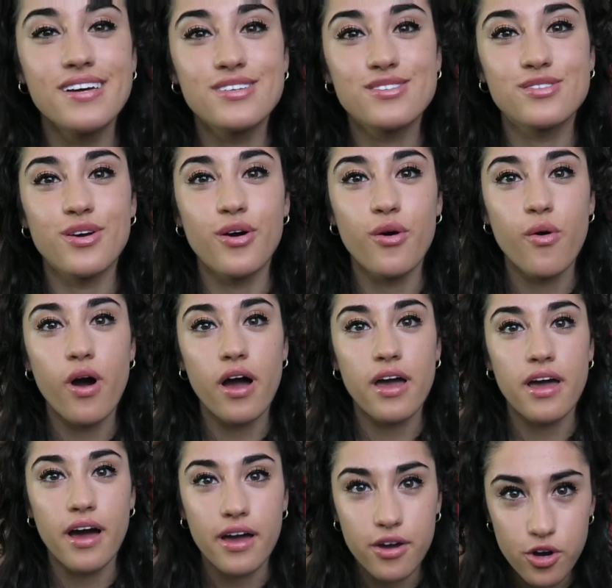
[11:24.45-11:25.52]
So
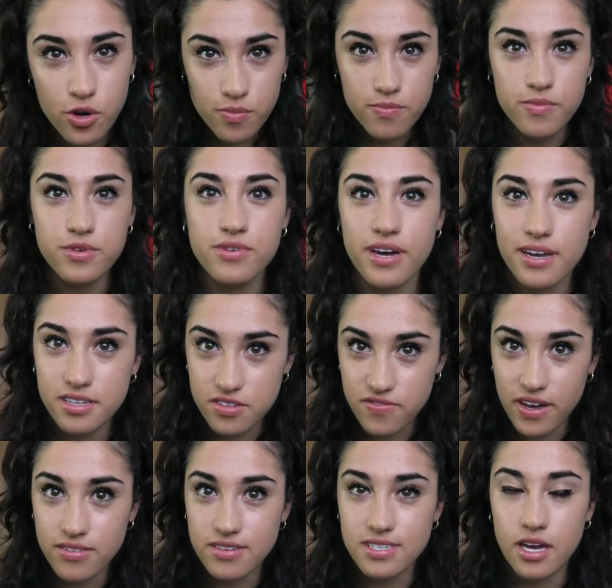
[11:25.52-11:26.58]
I hope you guys
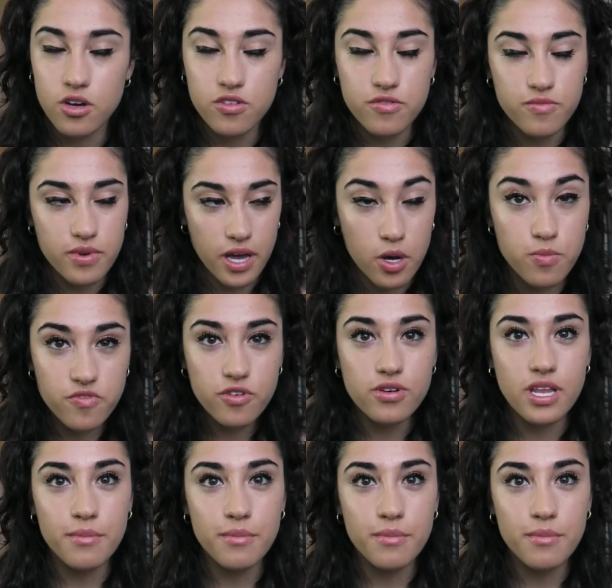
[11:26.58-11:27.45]
found this health helpful.